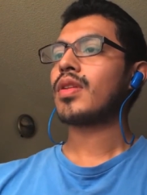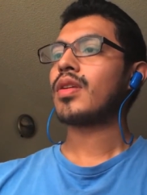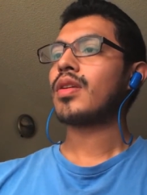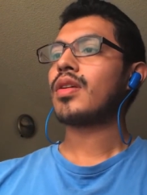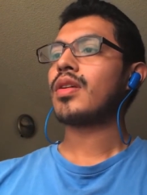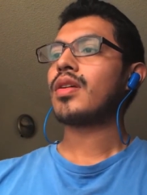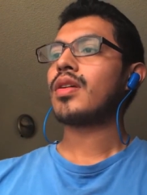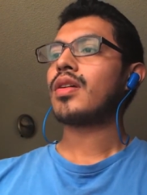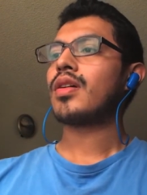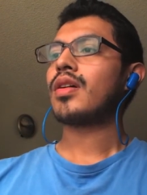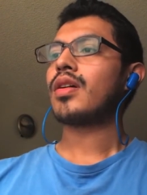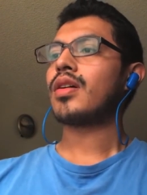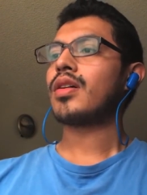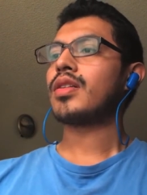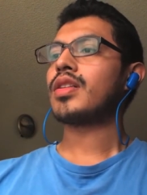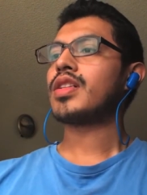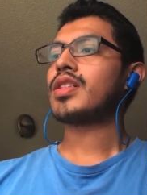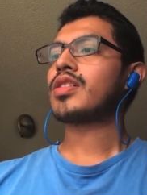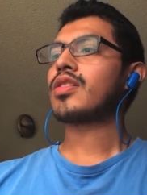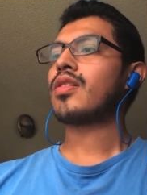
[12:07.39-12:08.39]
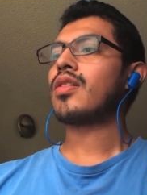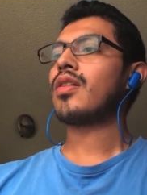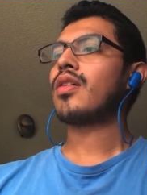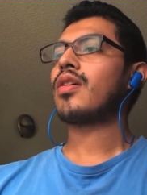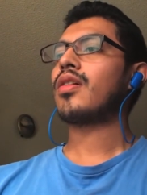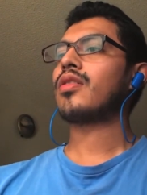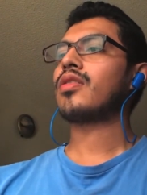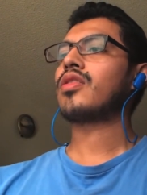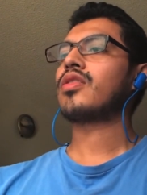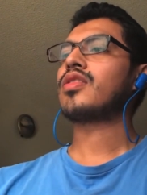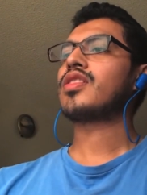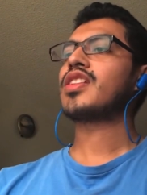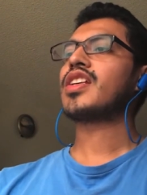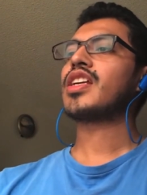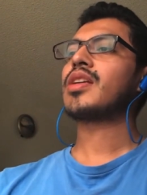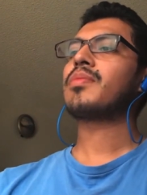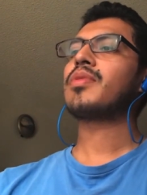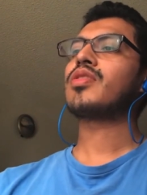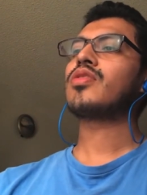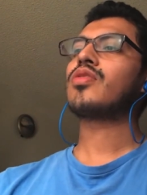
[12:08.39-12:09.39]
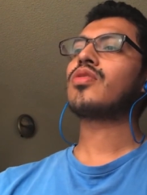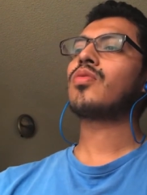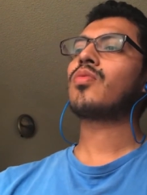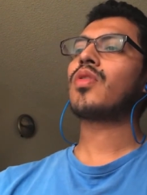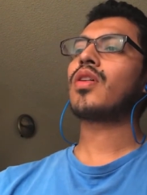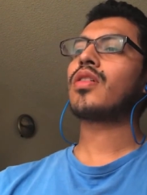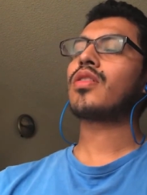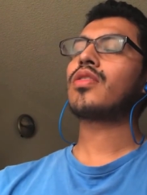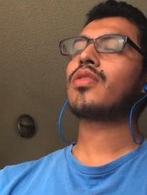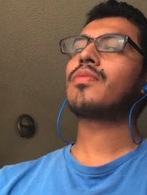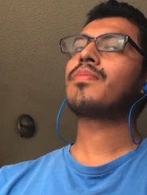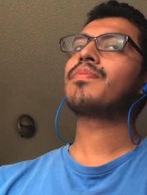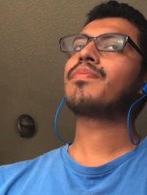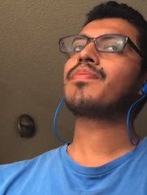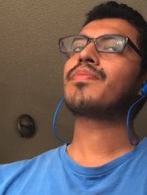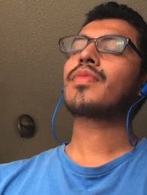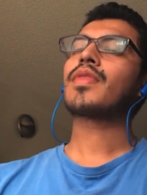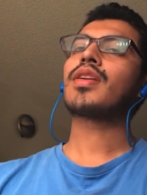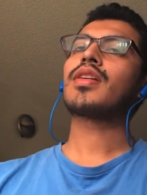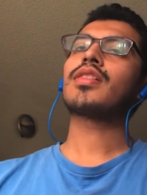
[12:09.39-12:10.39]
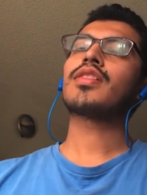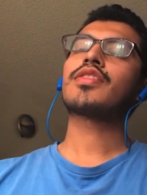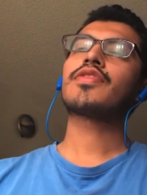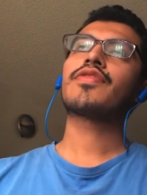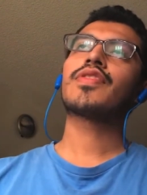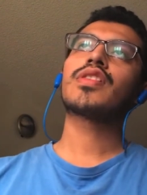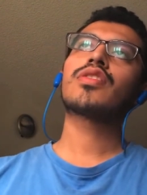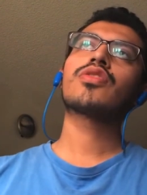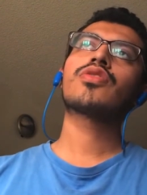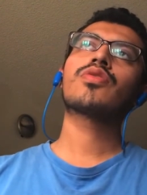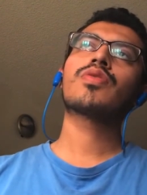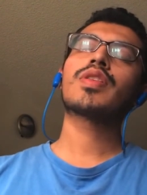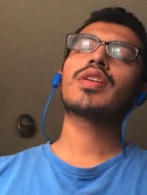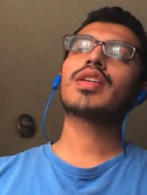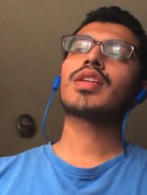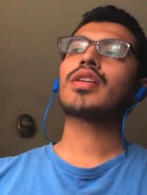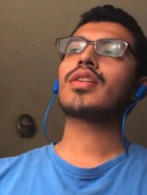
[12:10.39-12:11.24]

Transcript: and it's called Take Me to the Water, and it's featuring